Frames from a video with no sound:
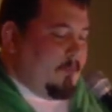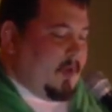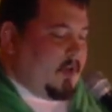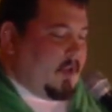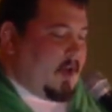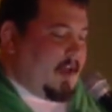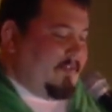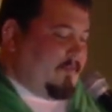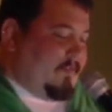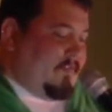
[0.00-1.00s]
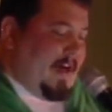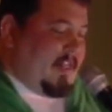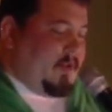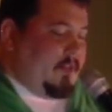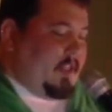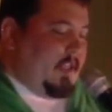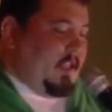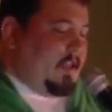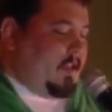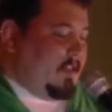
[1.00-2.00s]
but you can kind of follow
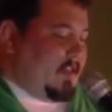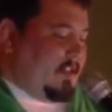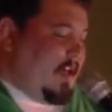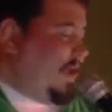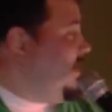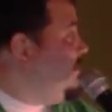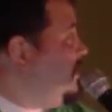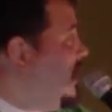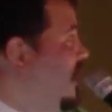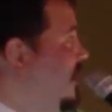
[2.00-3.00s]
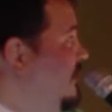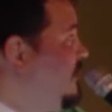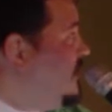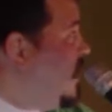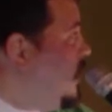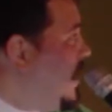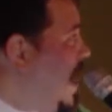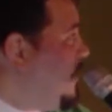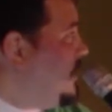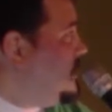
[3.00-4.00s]
the line of what
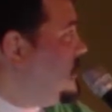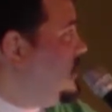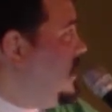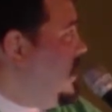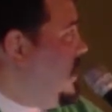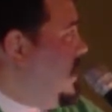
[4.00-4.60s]
happens